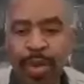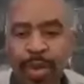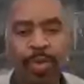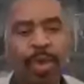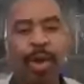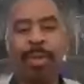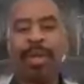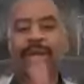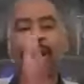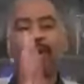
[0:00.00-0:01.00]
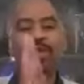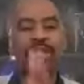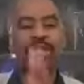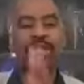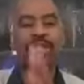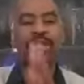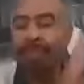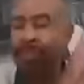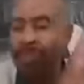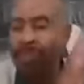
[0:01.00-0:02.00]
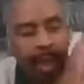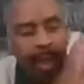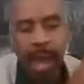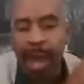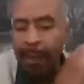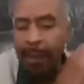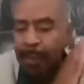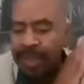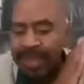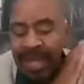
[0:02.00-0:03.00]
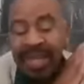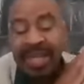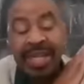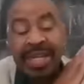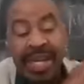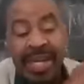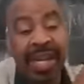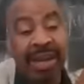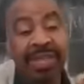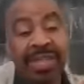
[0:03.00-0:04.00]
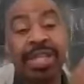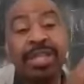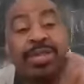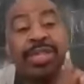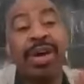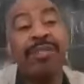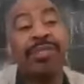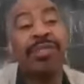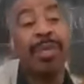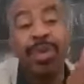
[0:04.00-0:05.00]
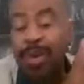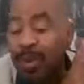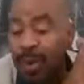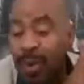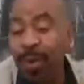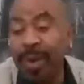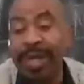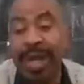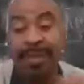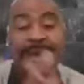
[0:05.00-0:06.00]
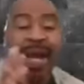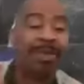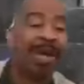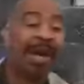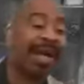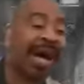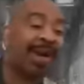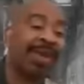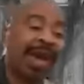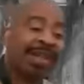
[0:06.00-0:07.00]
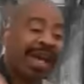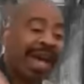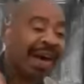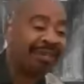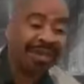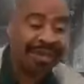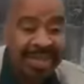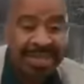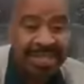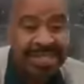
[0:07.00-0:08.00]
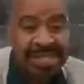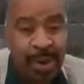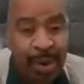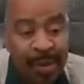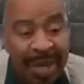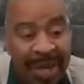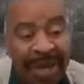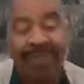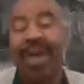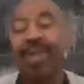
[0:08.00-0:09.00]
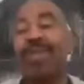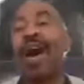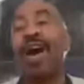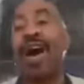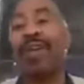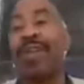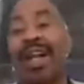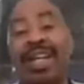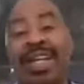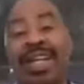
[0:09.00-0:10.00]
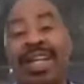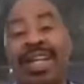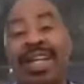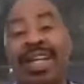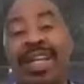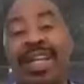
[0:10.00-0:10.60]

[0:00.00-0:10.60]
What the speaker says: no, but like you said, I appreciate everything you done for me. You can record it. I mean, I would like to have it in store. I'm like, wow, I finally been